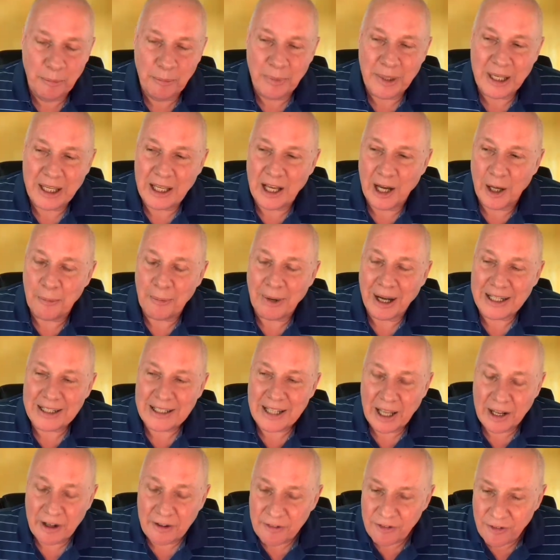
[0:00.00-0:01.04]
become
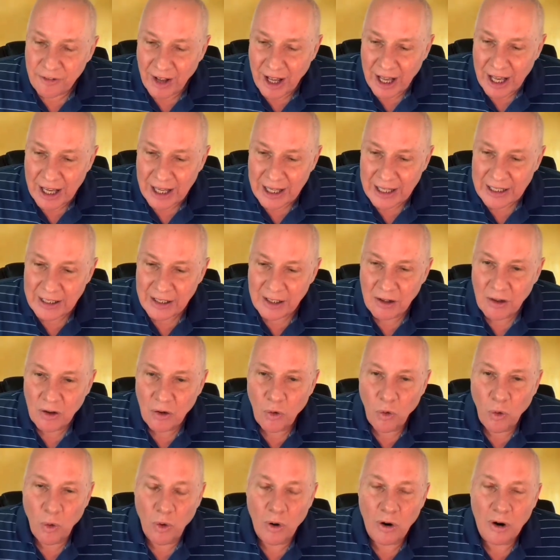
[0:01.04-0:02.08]
identified
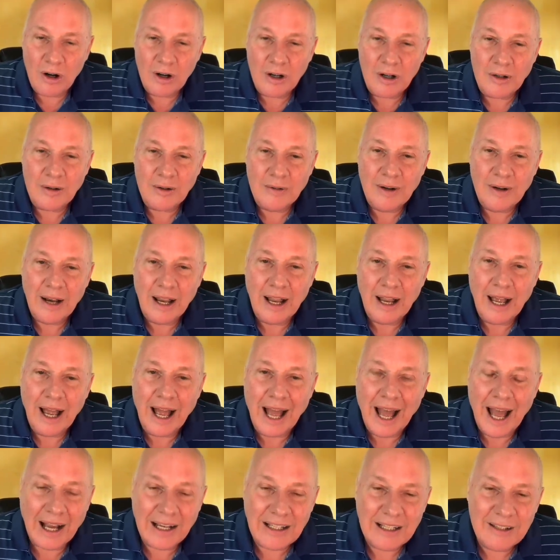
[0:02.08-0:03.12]
or
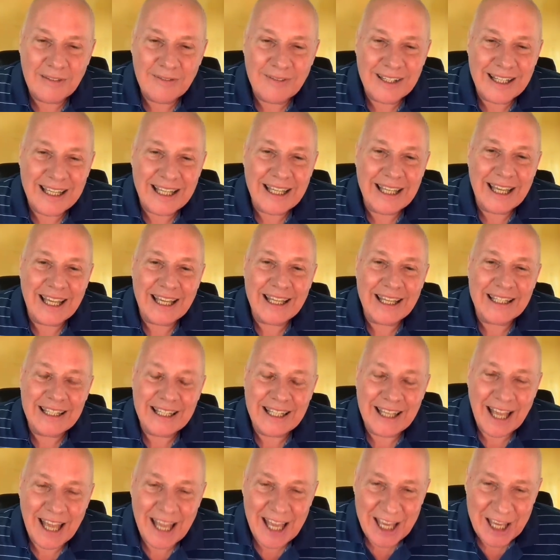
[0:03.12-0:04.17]
actively
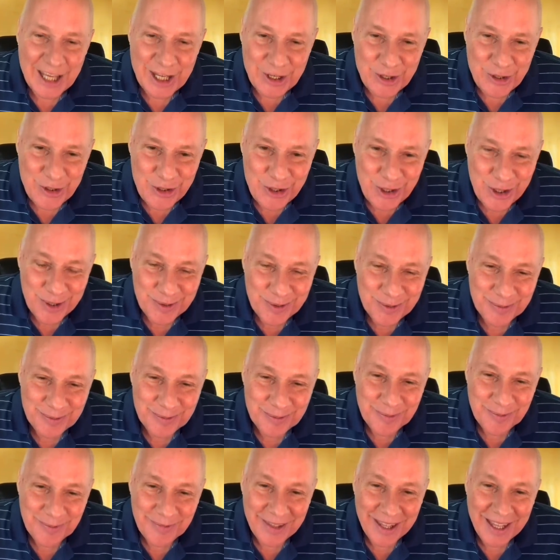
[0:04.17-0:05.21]
engage
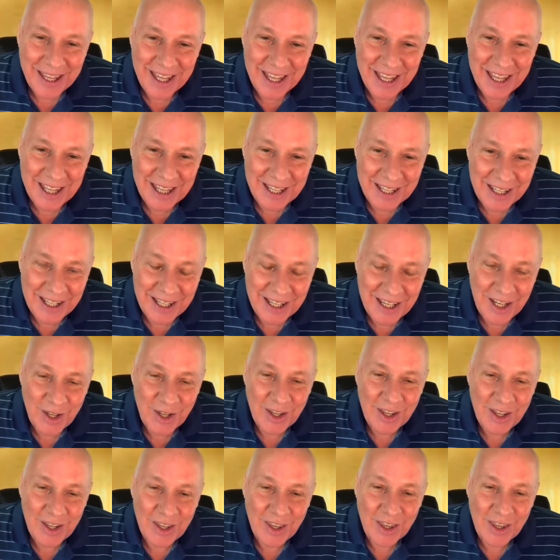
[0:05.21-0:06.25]
in
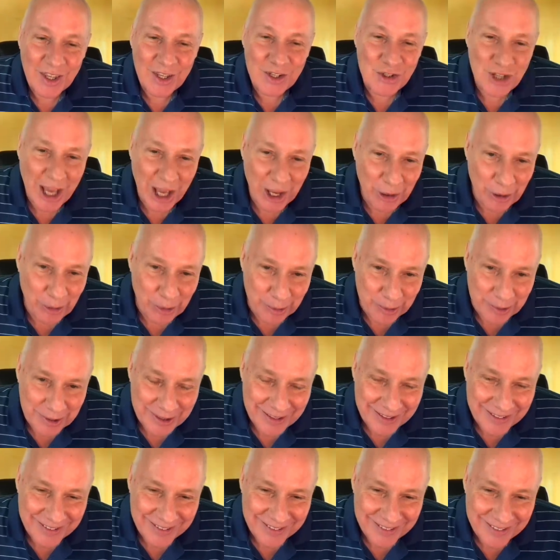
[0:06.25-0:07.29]
the
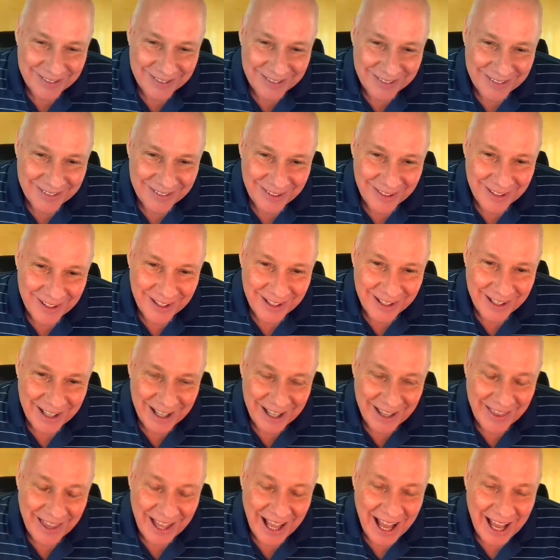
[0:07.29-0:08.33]
shadows.
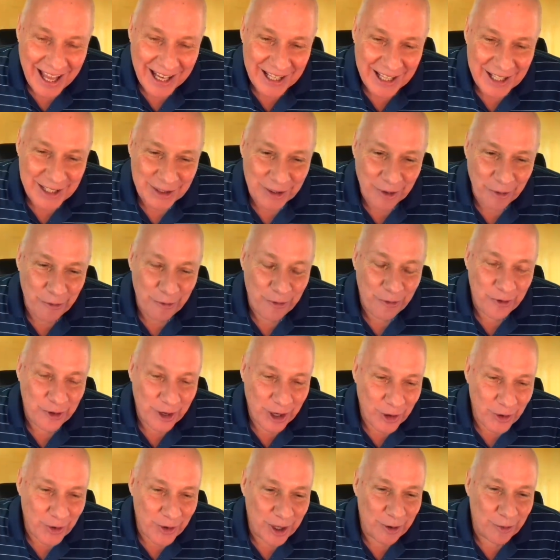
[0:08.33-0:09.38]
That is a
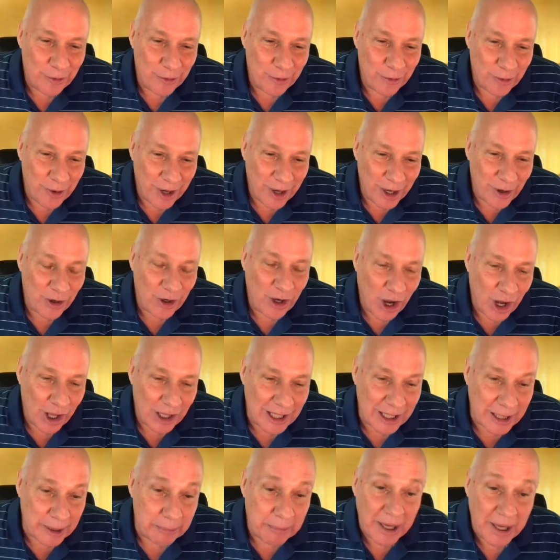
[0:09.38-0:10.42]
very rare
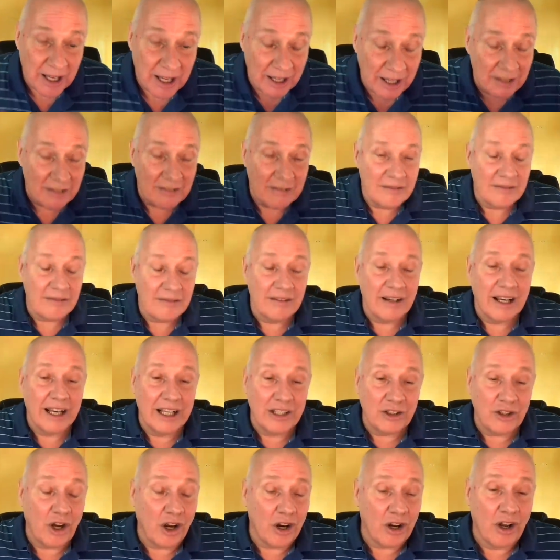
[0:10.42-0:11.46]
calling, but
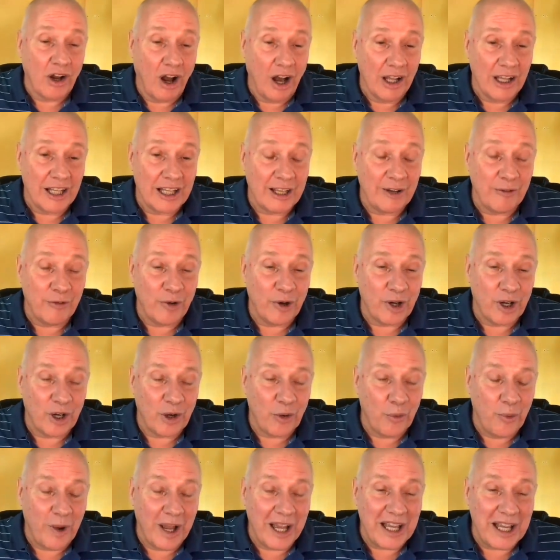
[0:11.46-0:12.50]
it's our calling if we're going
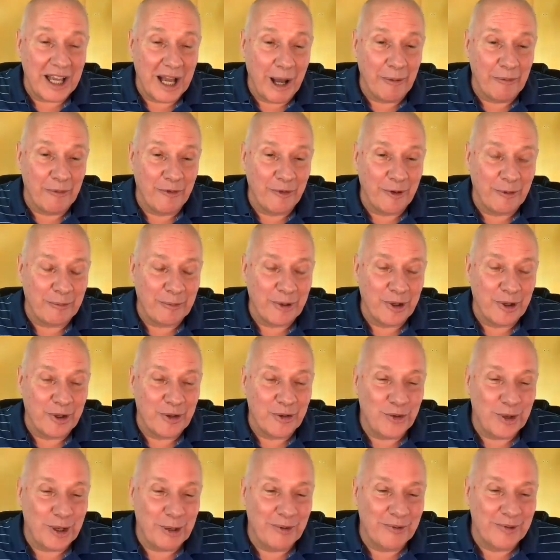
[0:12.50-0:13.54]
to wake up from the
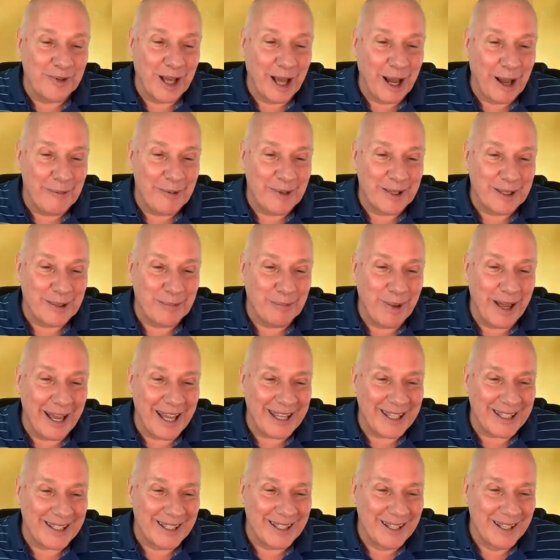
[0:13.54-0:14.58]
dream of time and
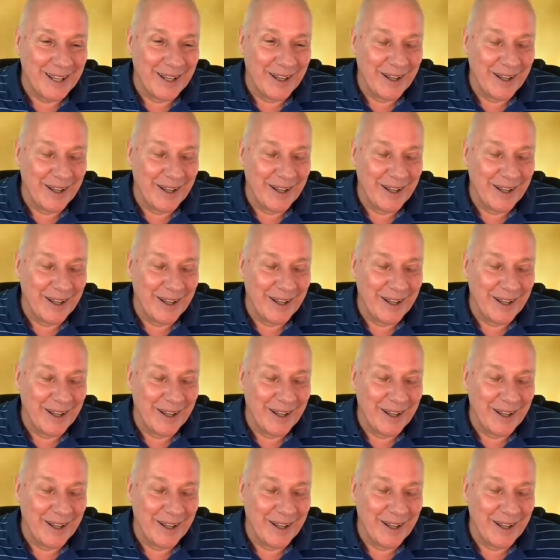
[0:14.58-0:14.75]
space.